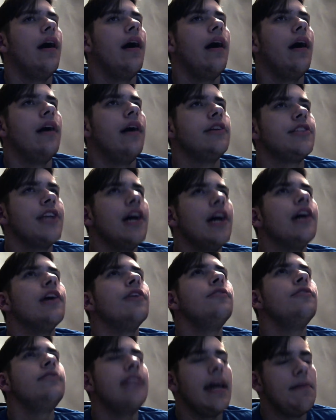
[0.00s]

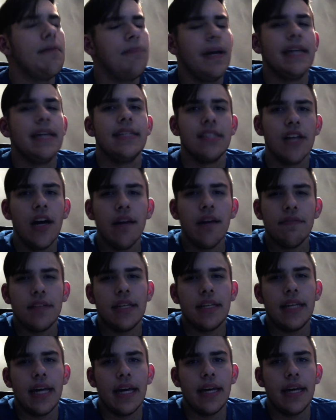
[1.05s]
So that pays off
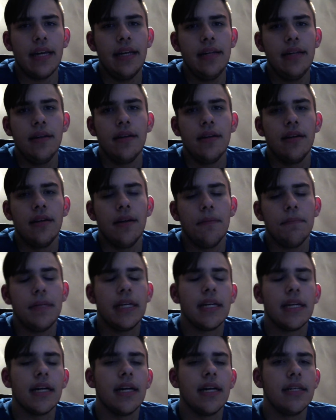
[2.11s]
today
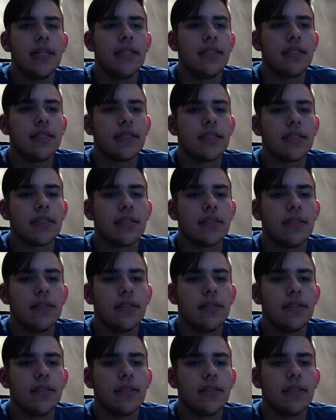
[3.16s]
because